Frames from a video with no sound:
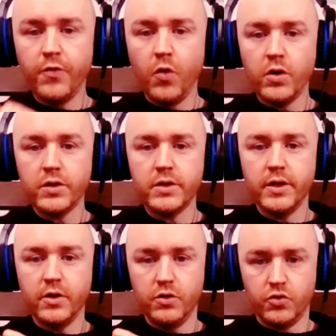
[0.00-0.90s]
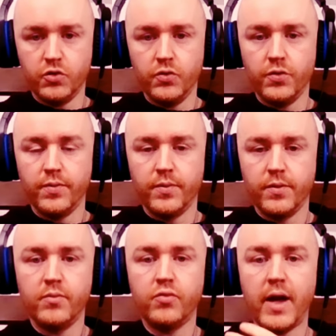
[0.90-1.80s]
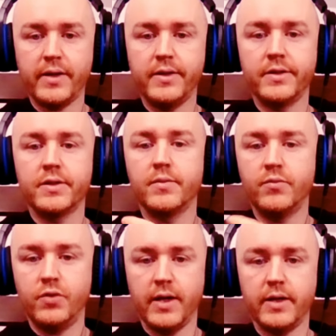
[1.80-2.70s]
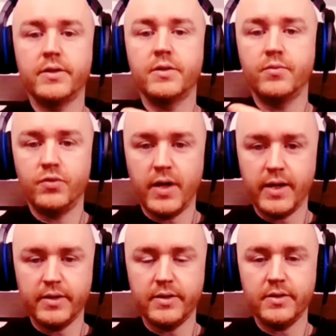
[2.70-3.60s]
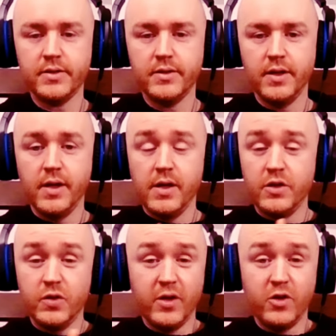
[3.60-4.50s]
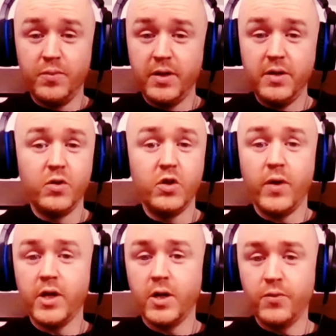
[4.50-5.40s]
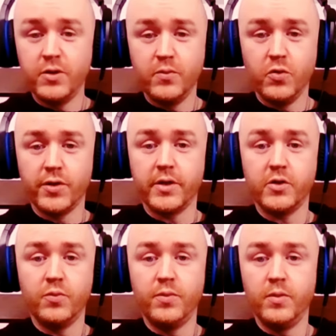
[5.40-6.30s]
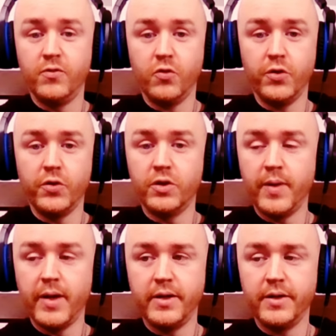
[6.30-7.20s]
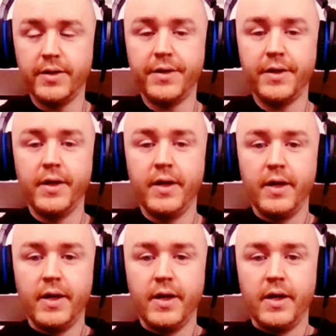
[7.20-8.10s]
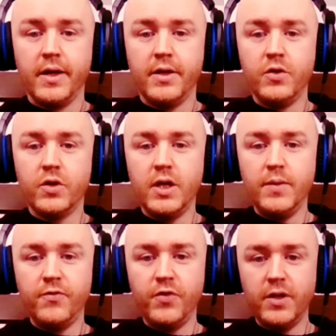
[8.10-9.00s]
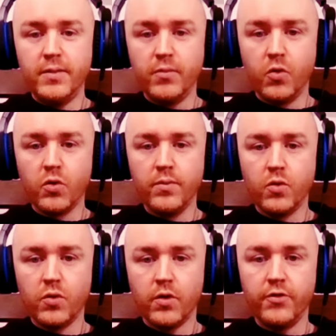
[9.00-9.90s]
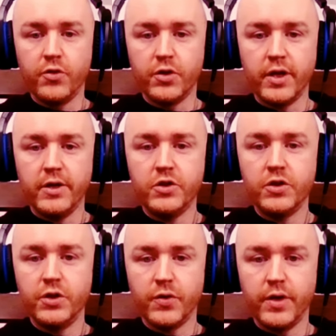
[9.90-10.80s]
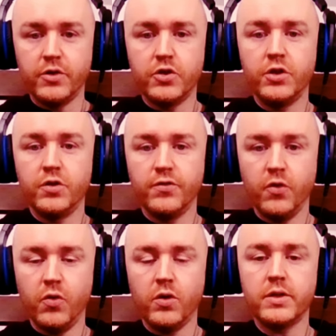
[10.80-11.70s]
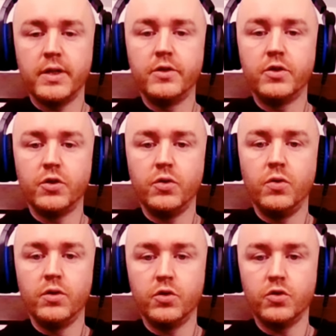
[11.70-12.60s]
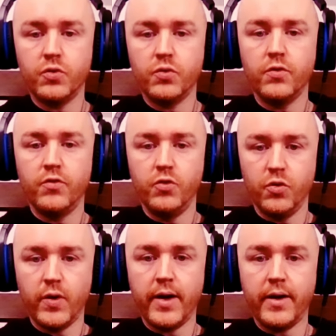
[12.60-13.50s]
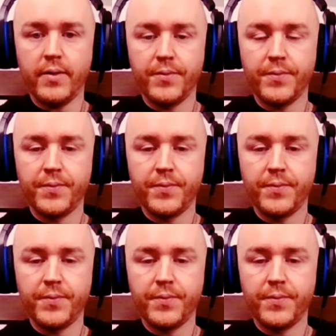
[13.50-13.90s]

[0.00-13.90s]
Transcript: focusing on the truth. Practice, practice, practice. So that could be when you wake up in the morning. It could be before you go to bed at night. You keep feeding more and more of your attention and your energy and your focus into the truth of who you are.